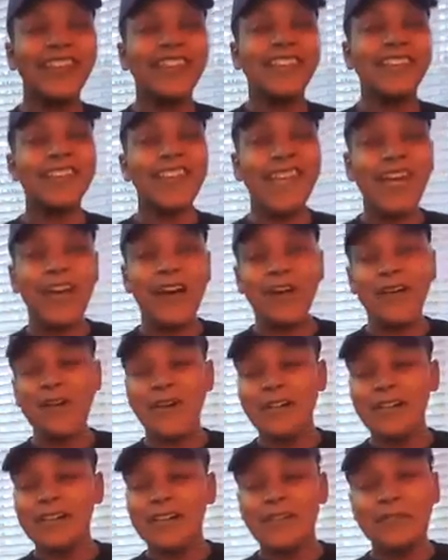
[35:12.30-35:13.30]
Now,
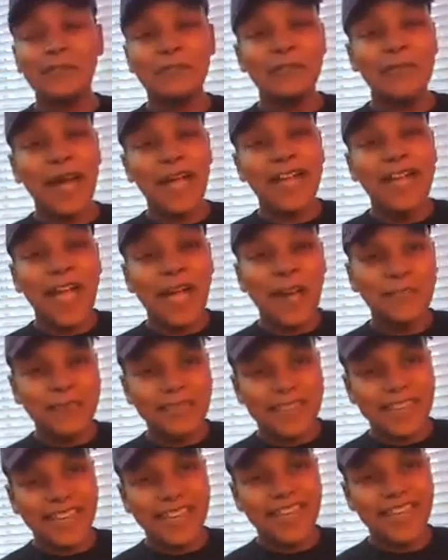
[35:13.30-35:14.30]
my
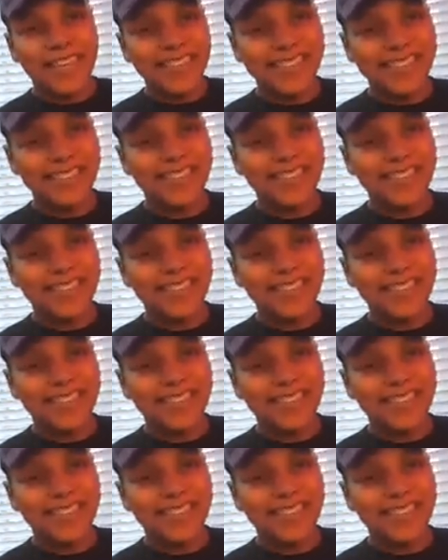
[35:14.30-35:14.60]
appetite has